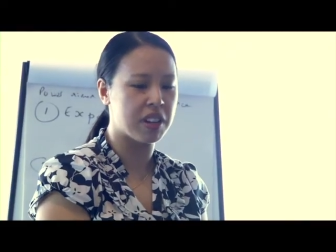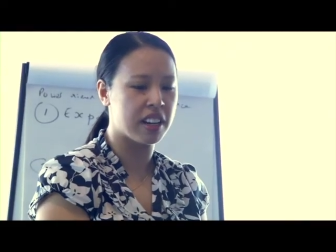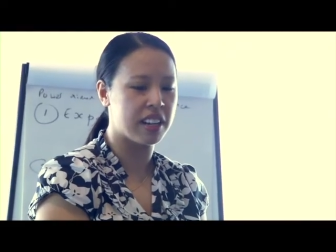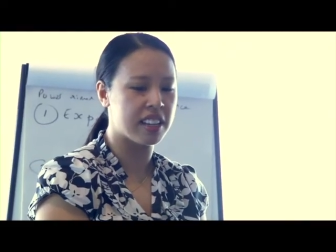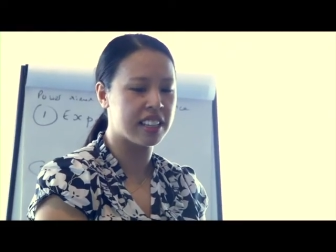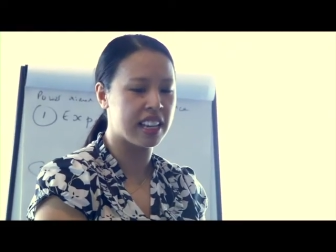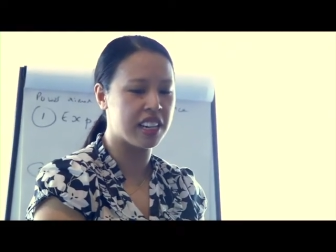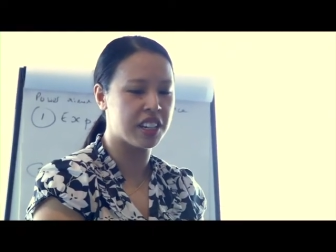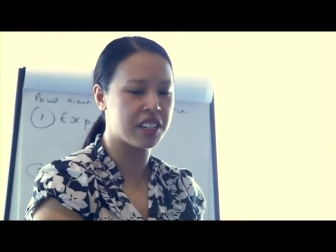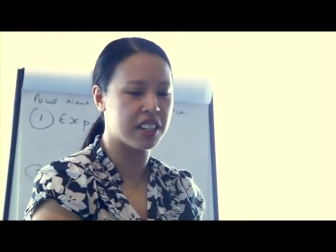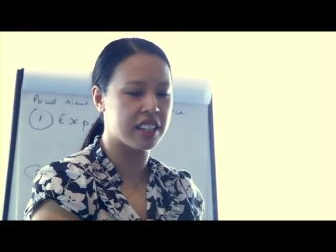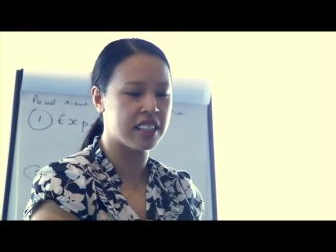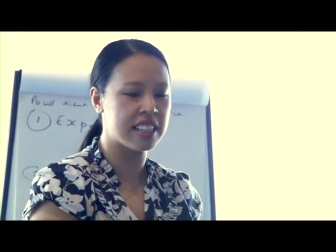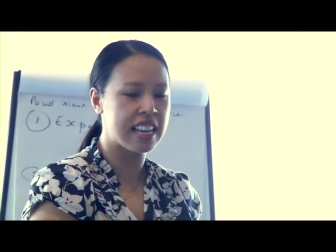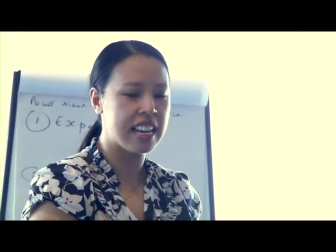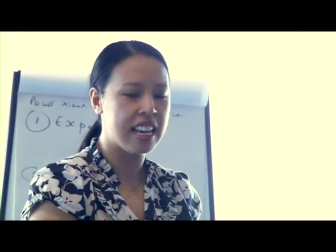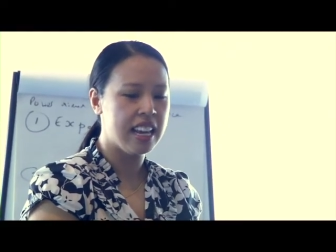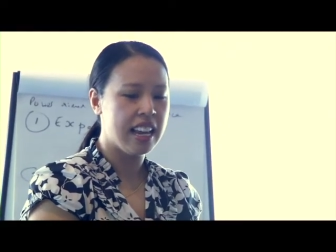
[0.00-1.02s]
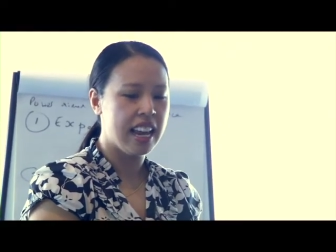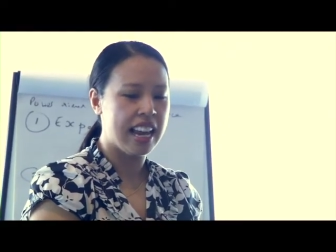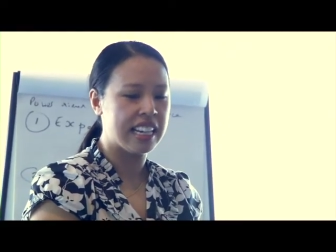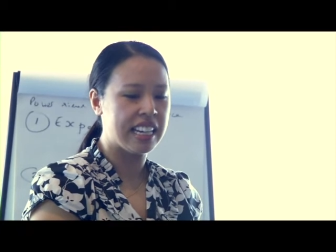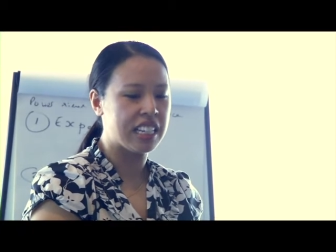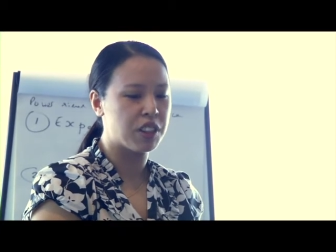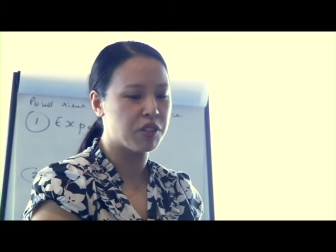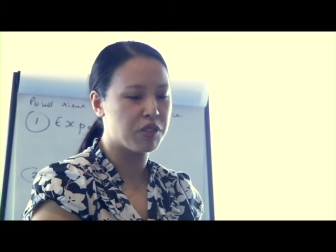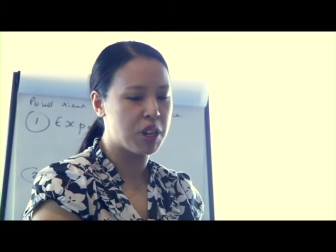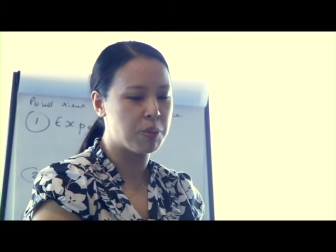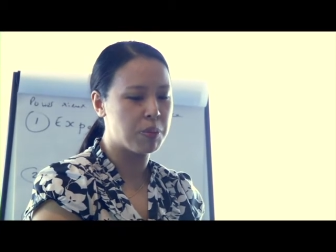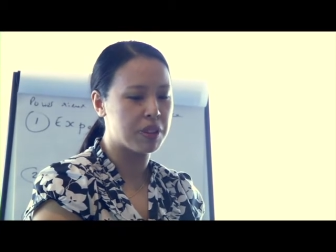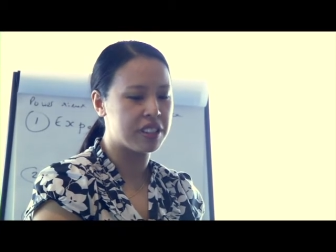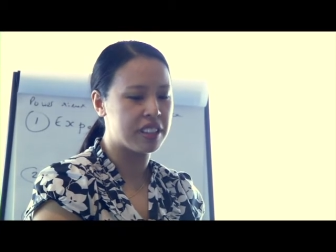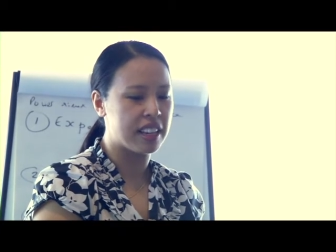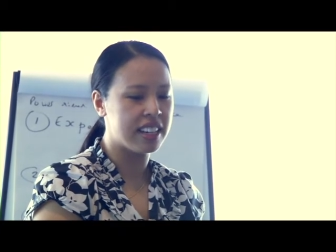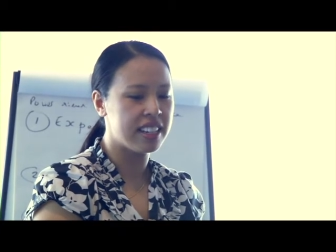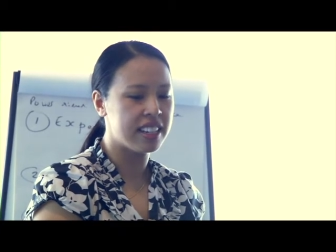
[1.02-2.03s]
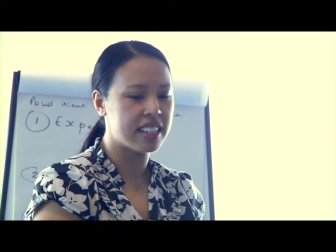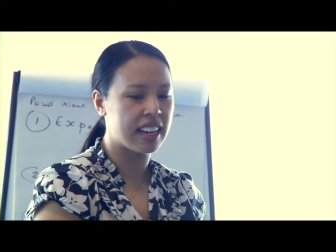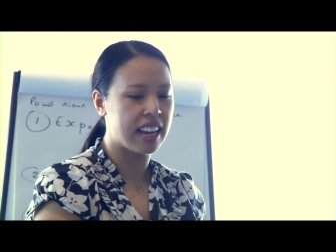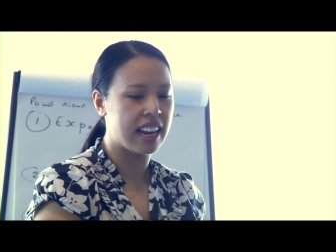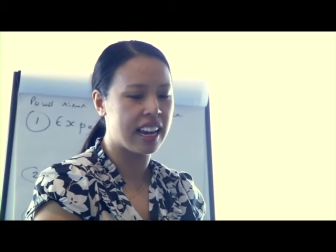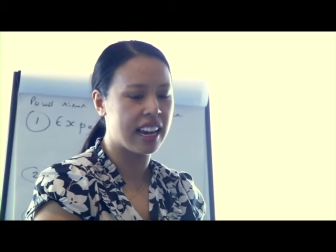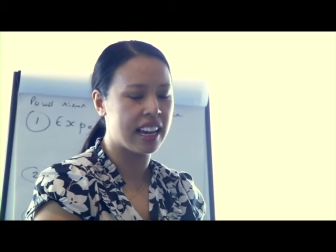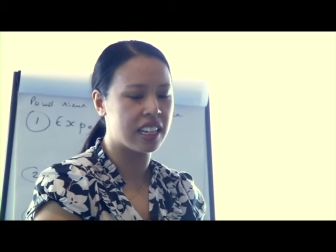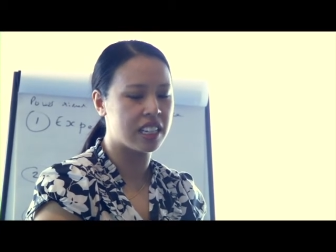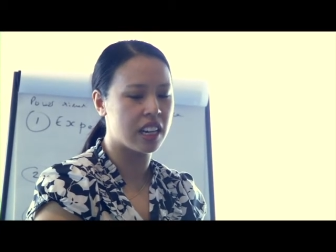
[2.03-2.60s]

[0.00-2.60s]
that was commonly used for cough and